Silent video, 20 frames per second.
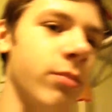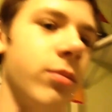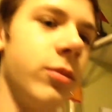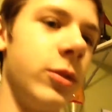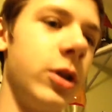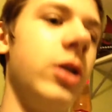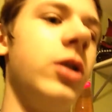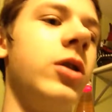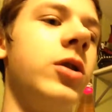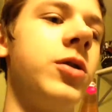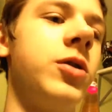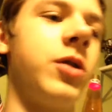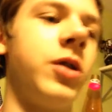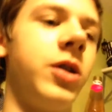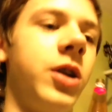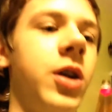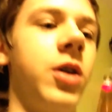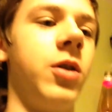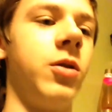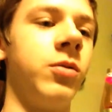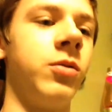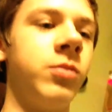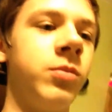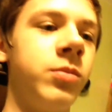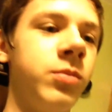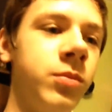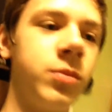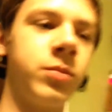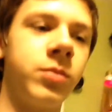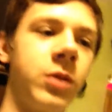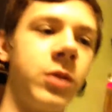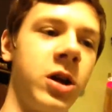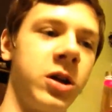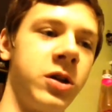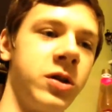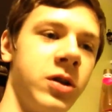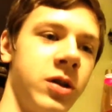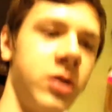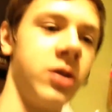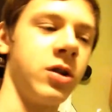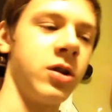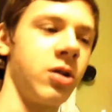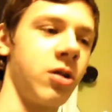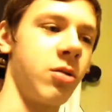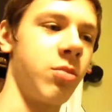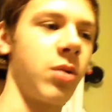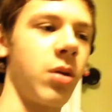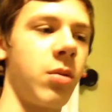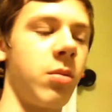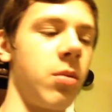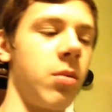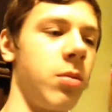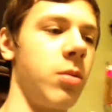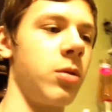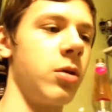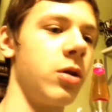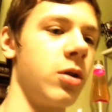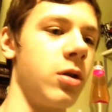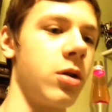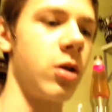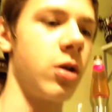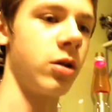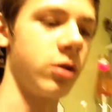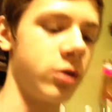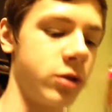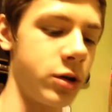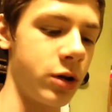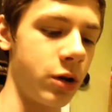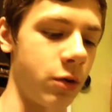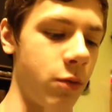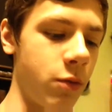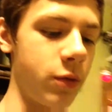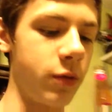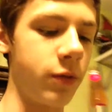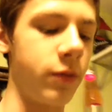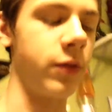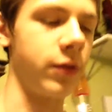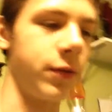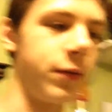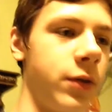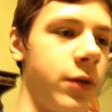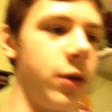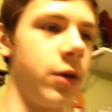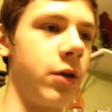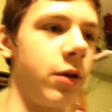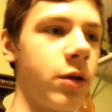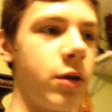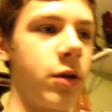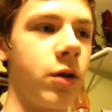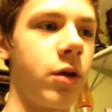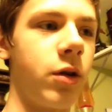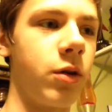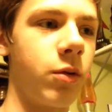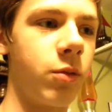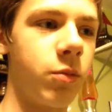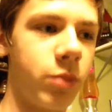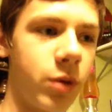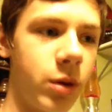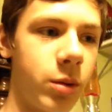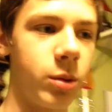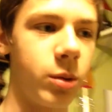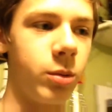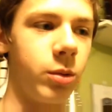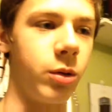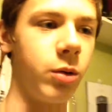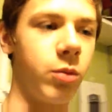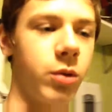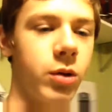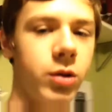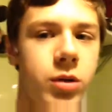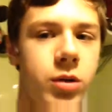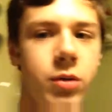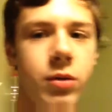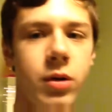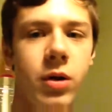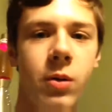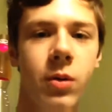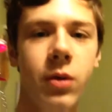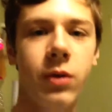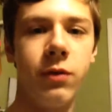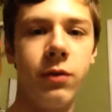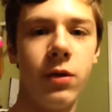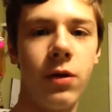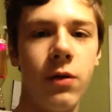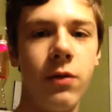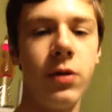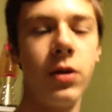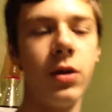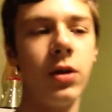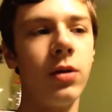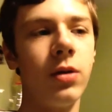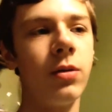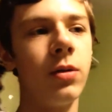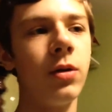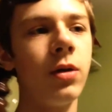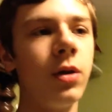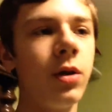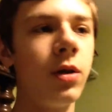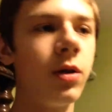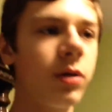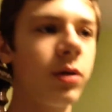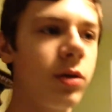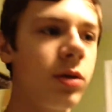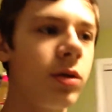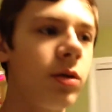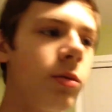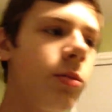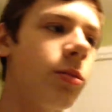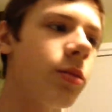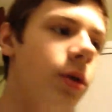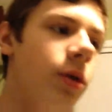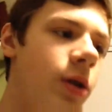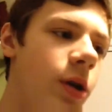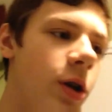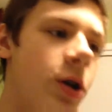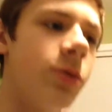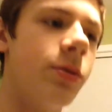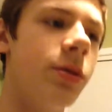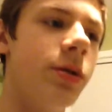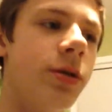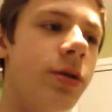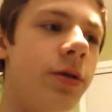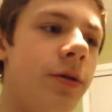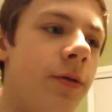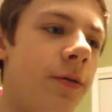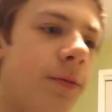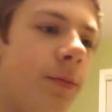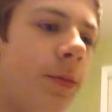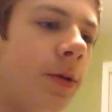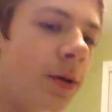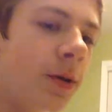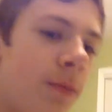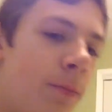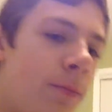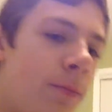these right now as I said probably cost like 150 or are probably worth around 150 so pretty expensive I mean